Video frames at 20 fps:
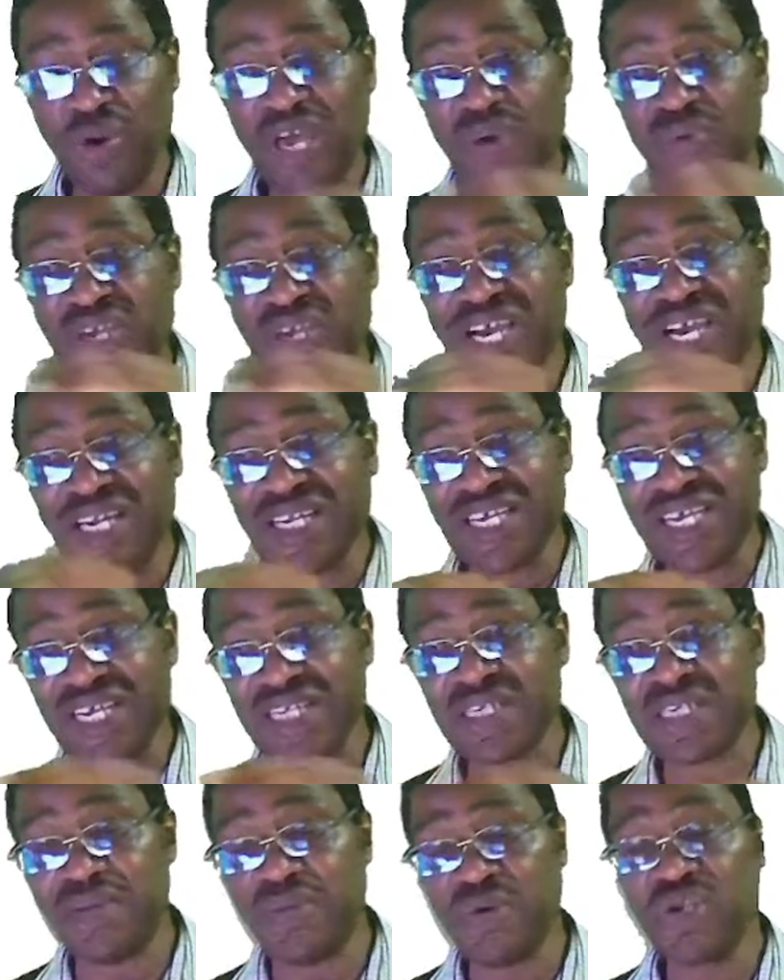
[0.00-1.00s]
we can get
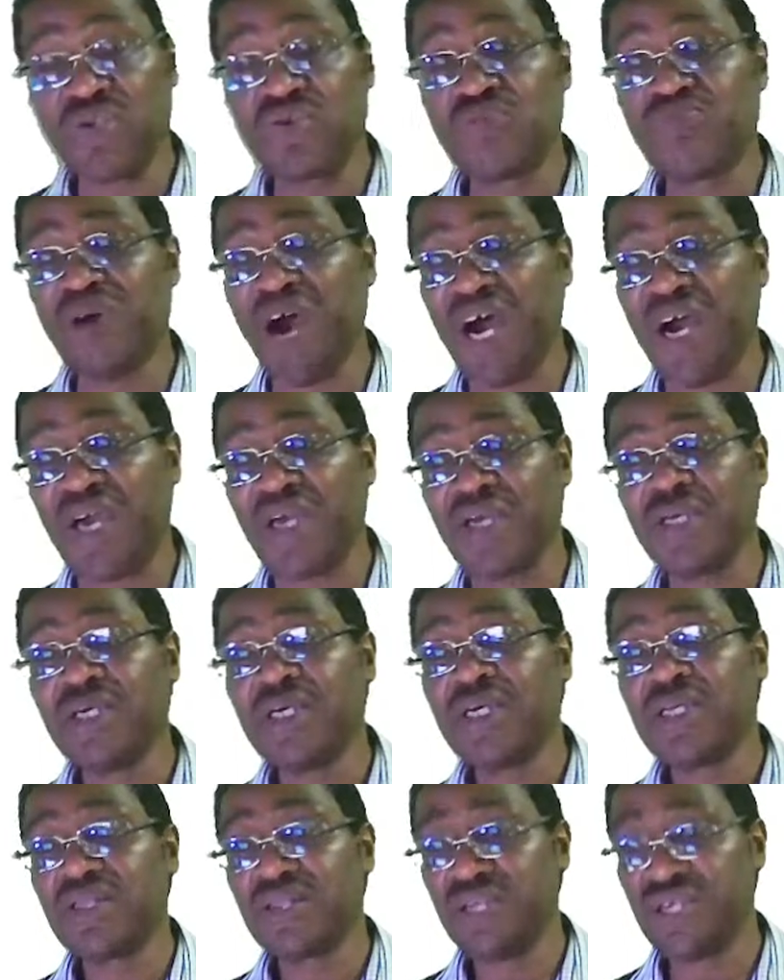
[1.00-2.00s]
somebody to buy
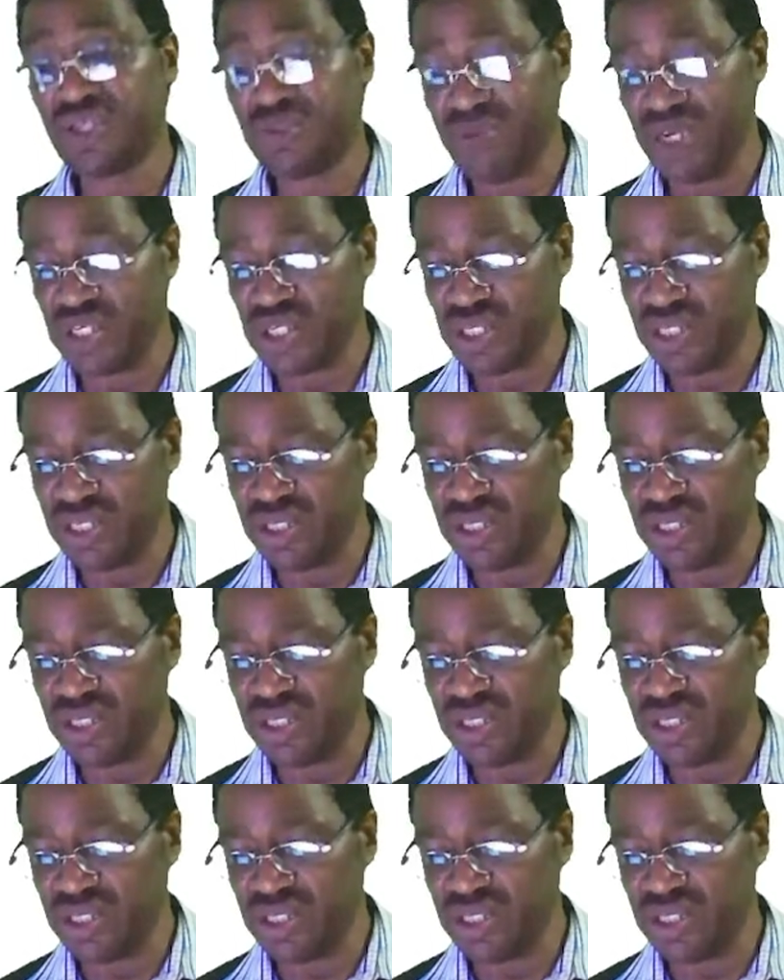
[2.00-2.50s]
this machine.